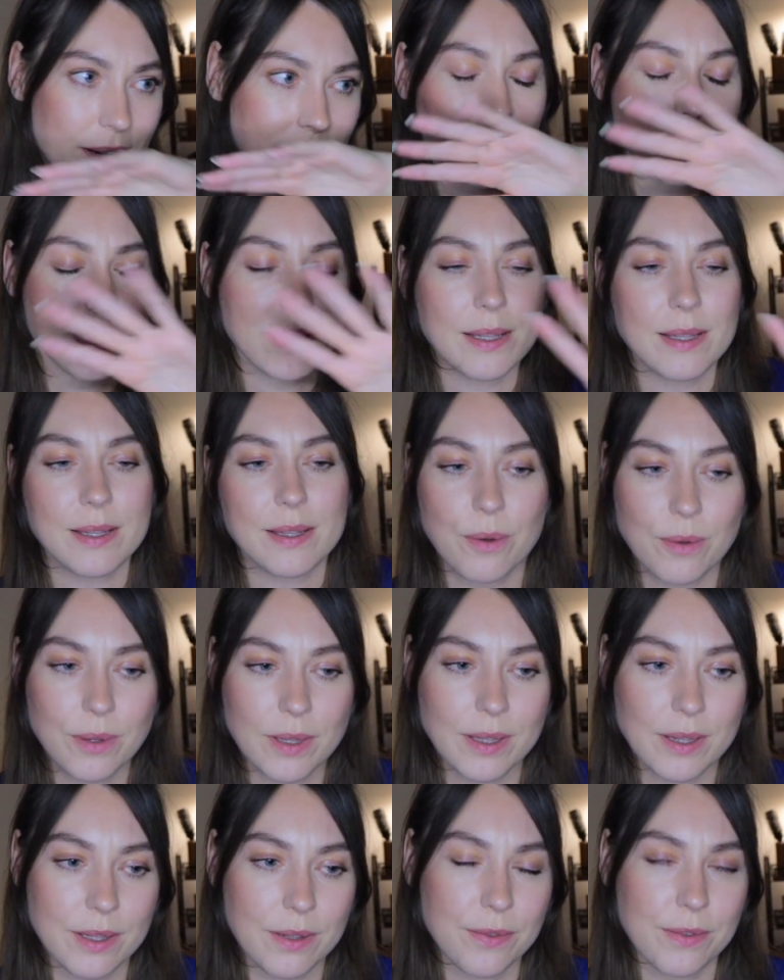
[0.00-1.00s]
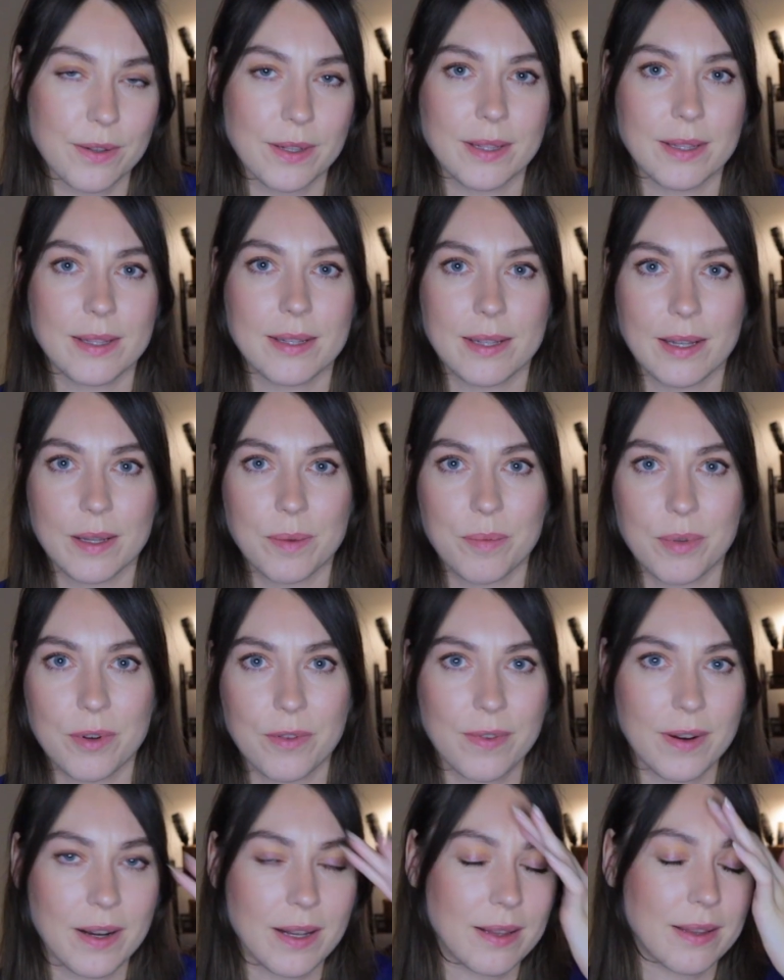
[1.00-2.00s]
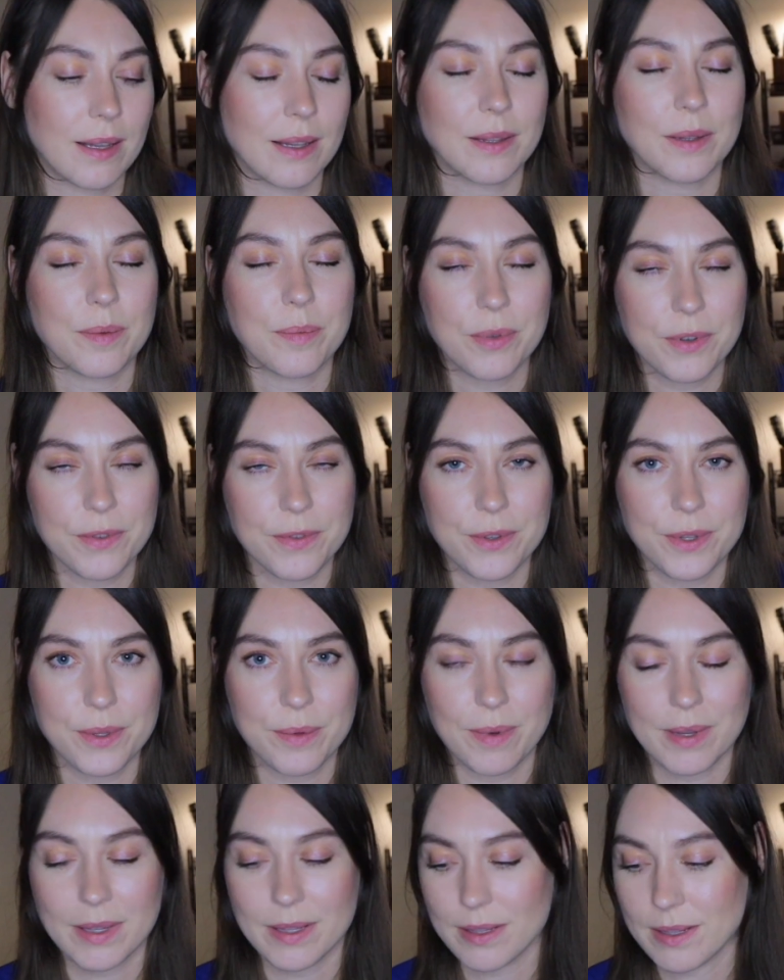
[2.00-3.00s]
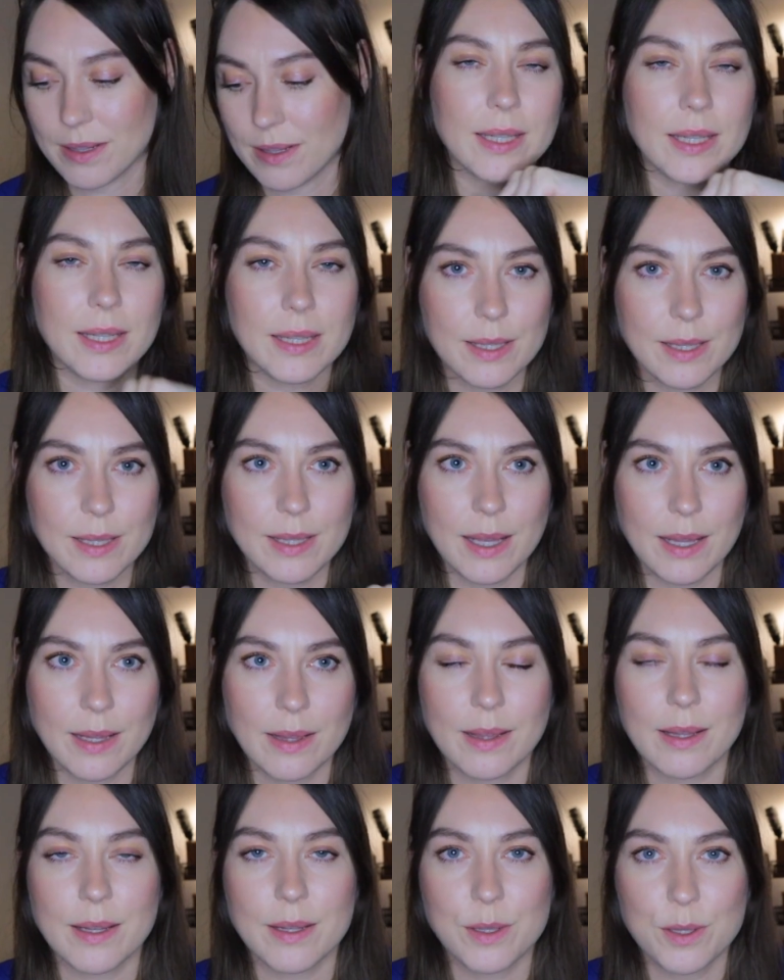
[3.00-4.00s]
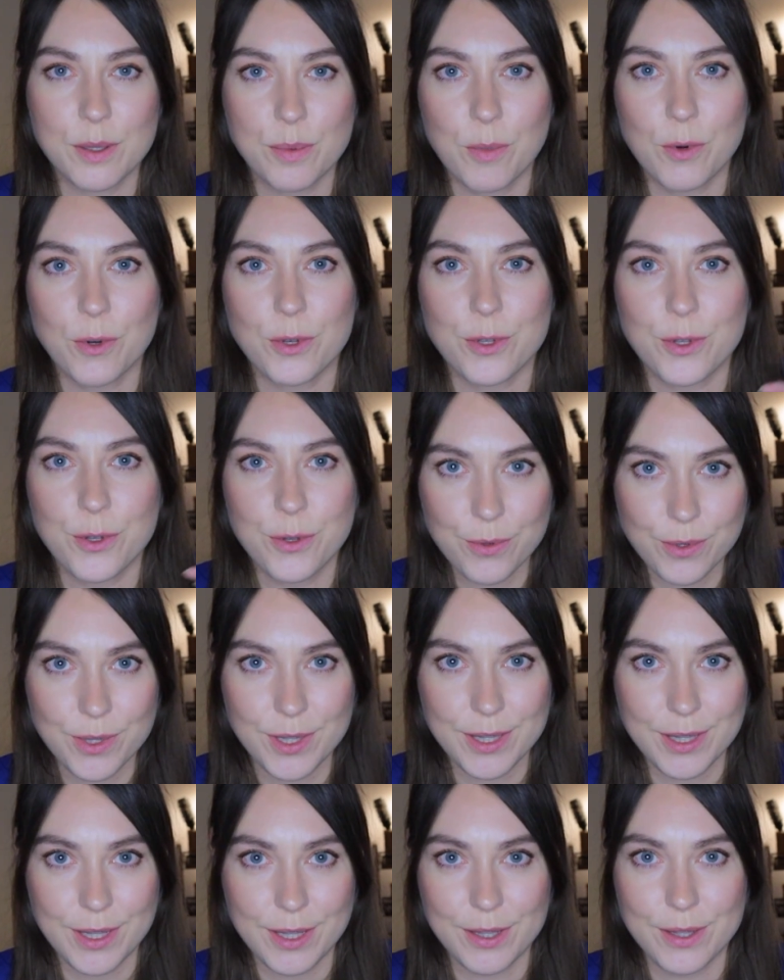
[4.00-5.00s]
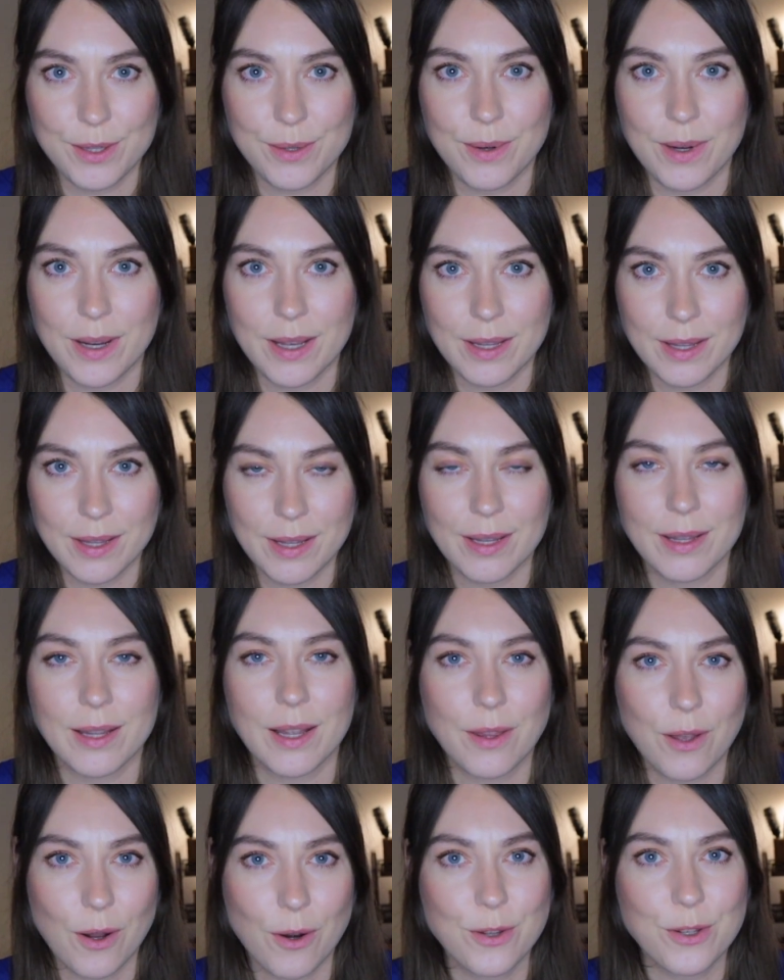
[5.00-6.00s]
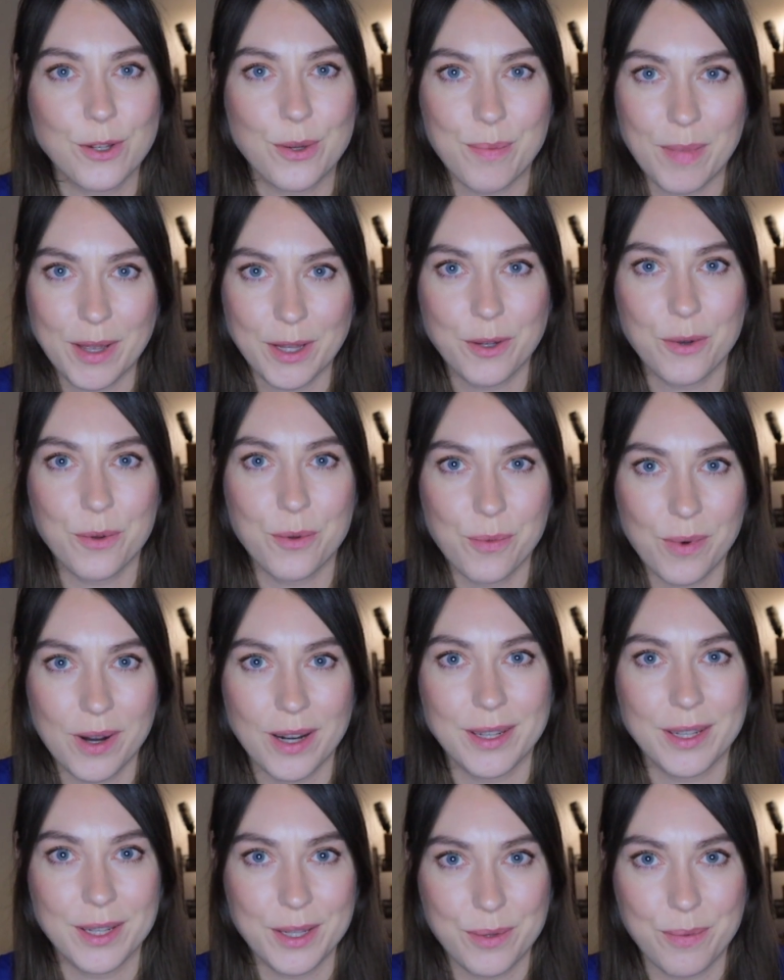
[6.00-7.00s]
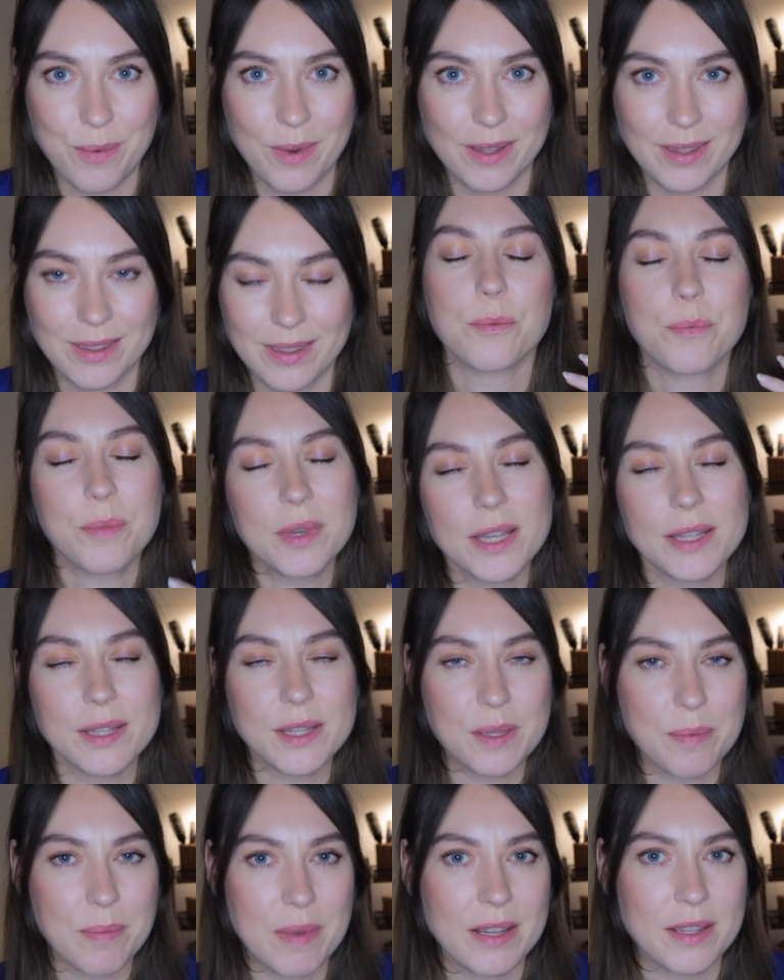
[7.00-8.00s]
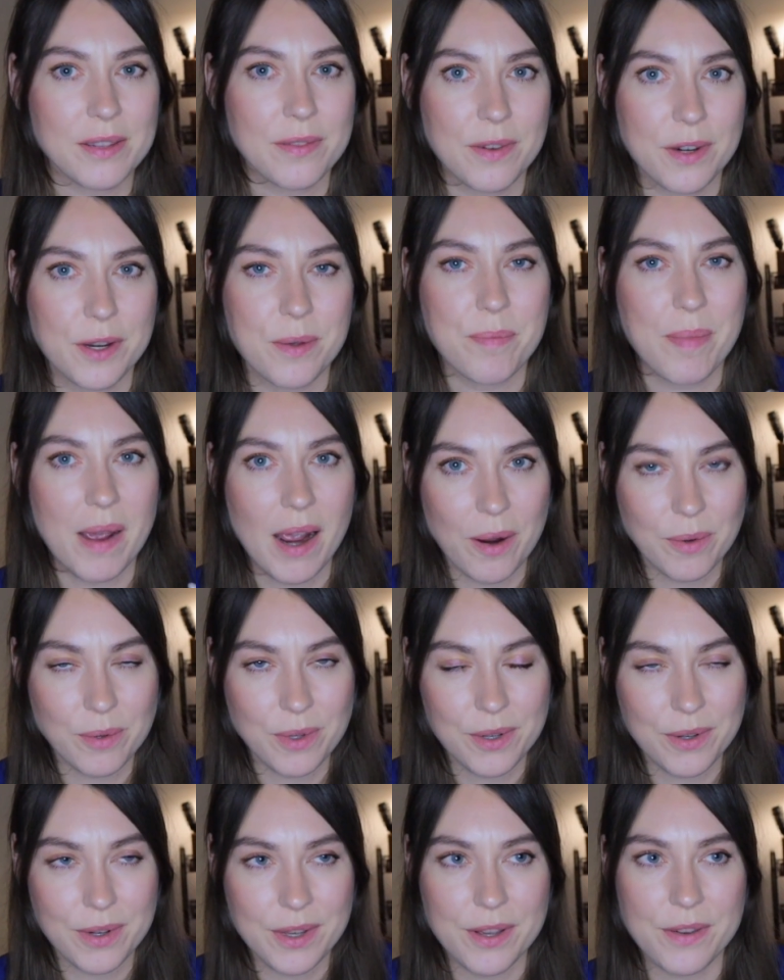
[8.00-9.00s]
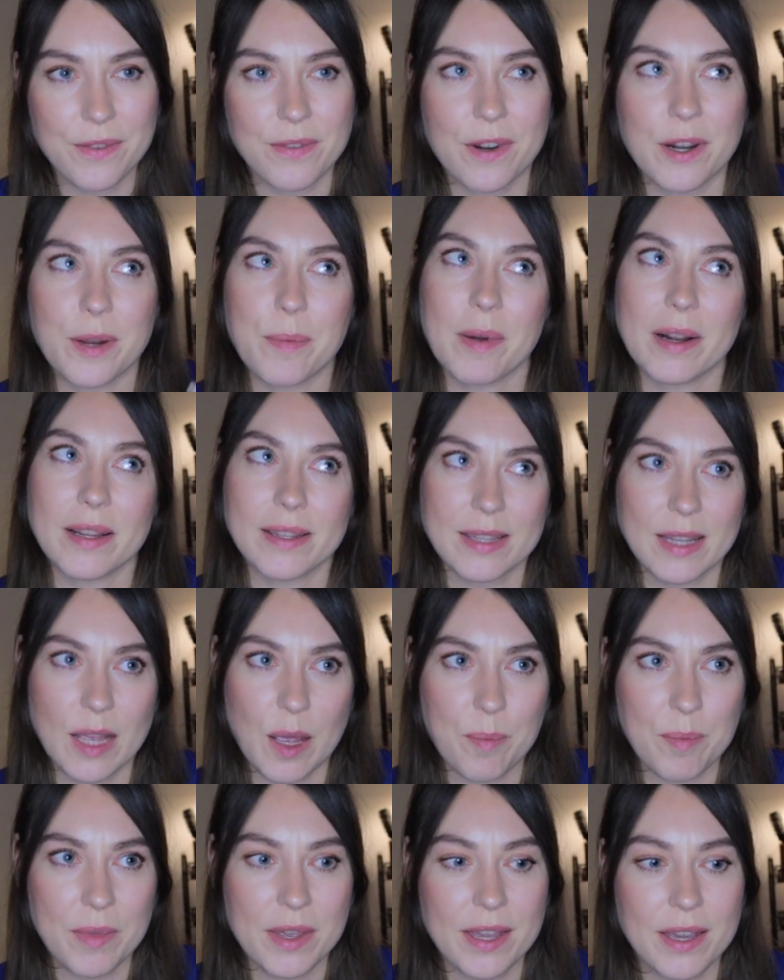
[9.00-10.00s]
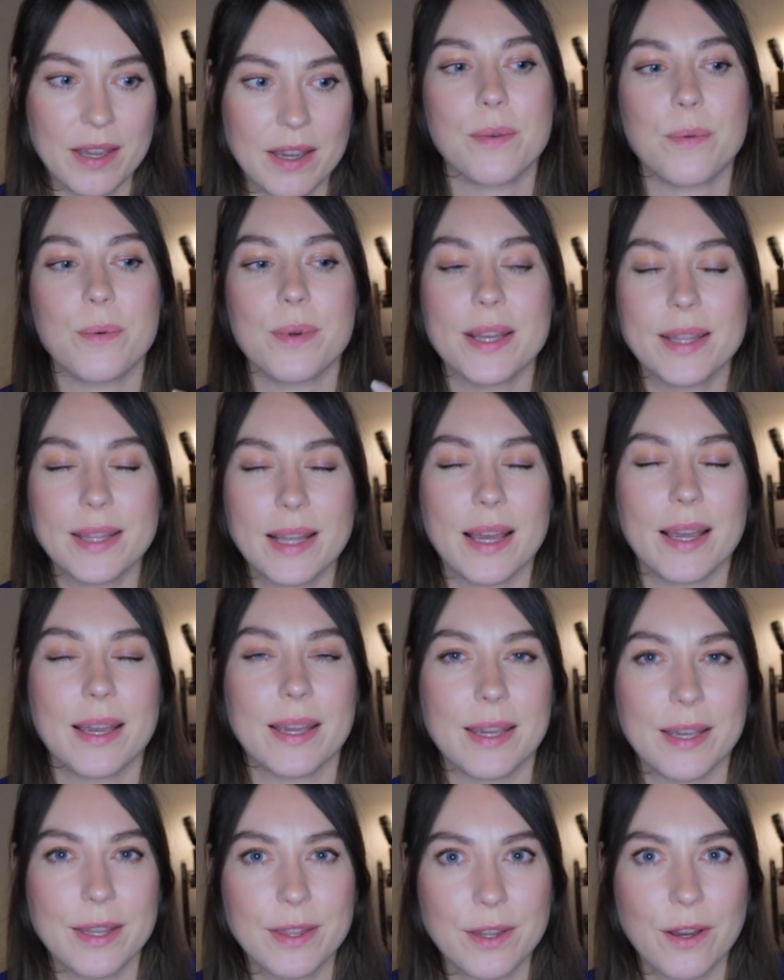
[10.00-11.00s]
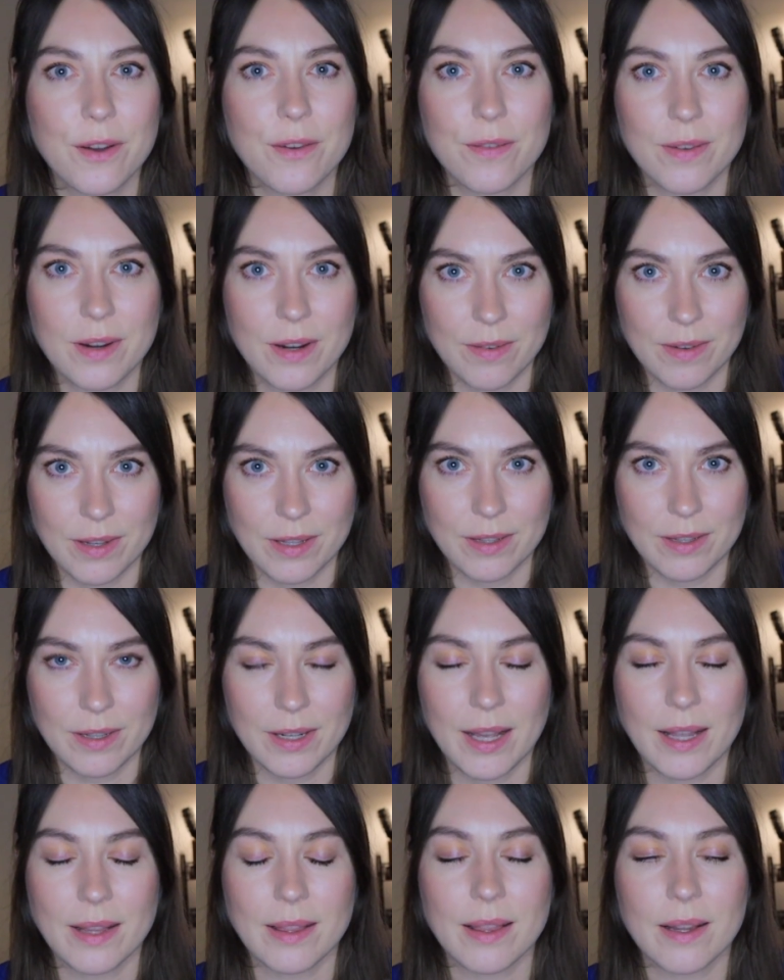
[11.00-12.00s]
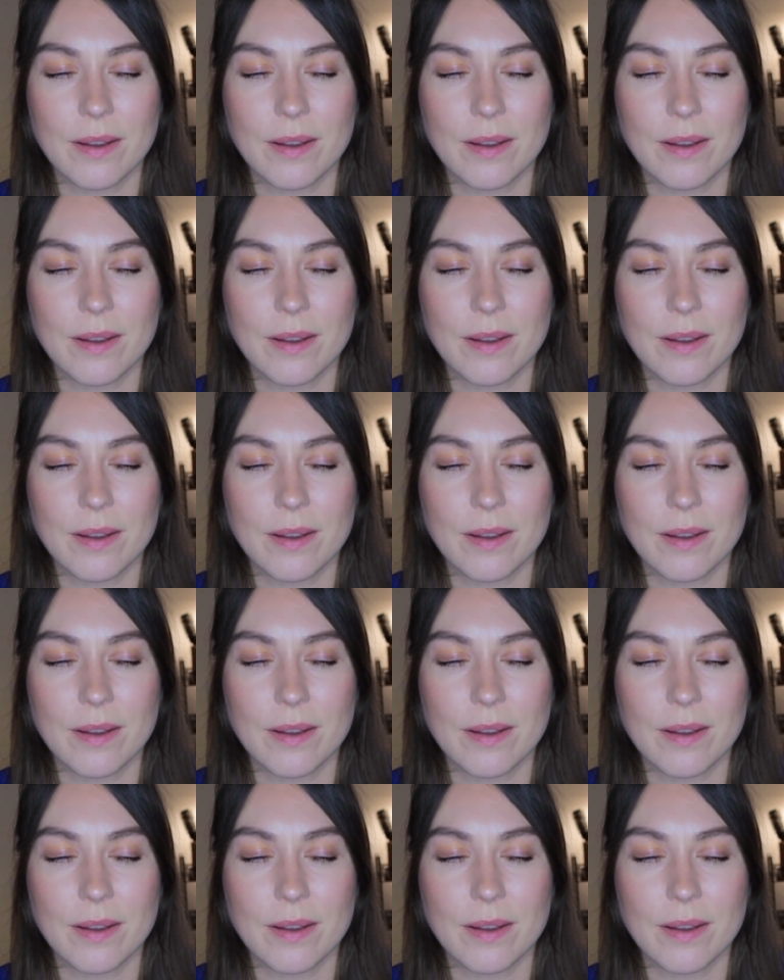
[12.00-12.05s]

This is totally different scent profile than the previous ones. This scent leans more unisex, so I think that also men could wear this one. To me it smells very powdery, very balsamic, with a hint of lavender, and